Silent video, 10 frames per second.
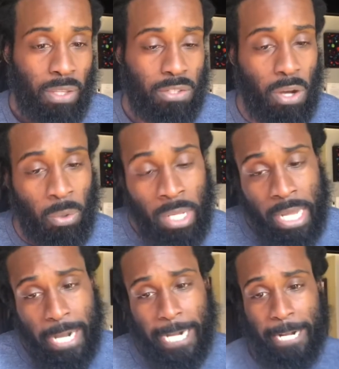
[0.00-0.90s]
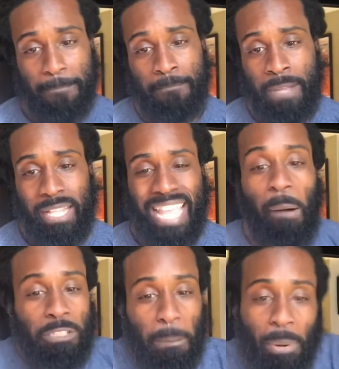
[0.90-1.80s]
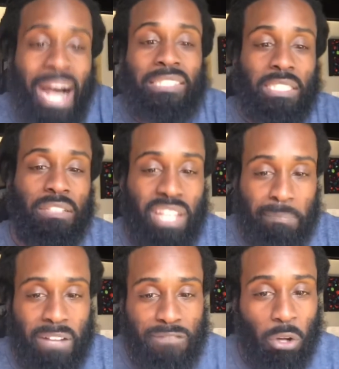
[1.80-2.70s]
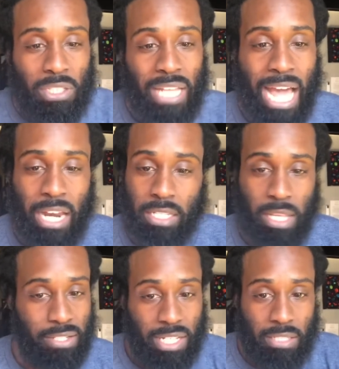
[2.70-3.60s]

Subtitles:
So that was the process of getting my first client, is just